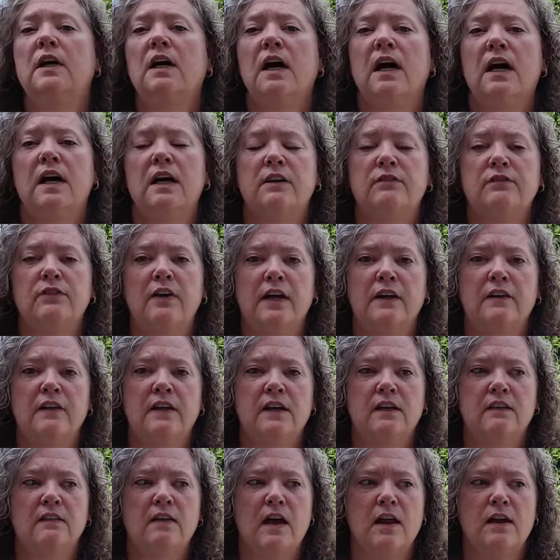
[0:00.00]
I find
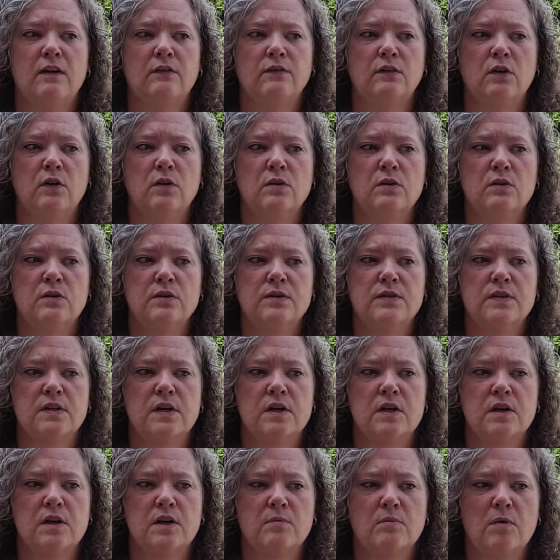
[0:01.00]
that a lot of locals
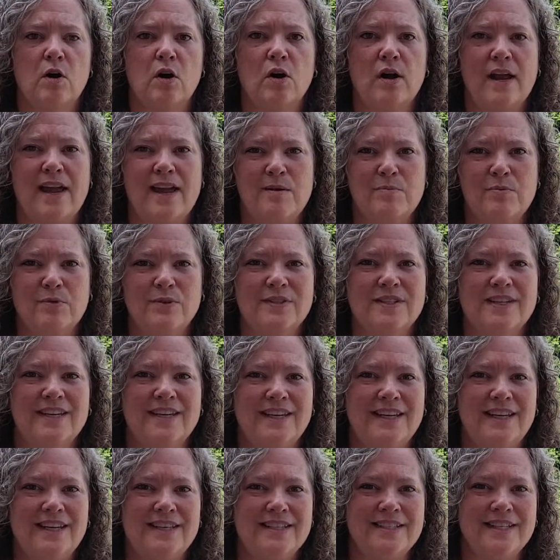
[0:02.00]
are able to
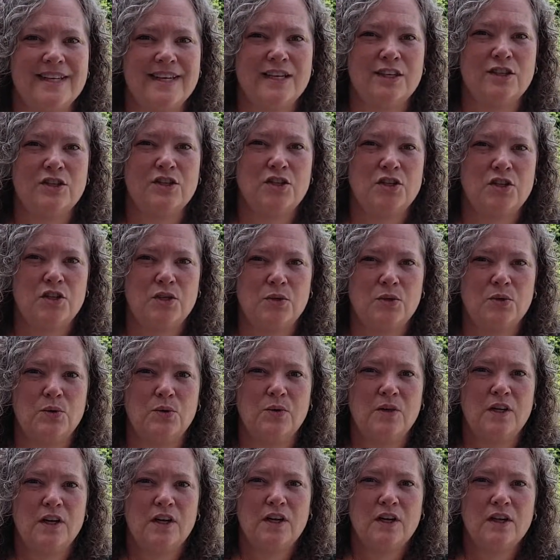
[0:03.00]
ease into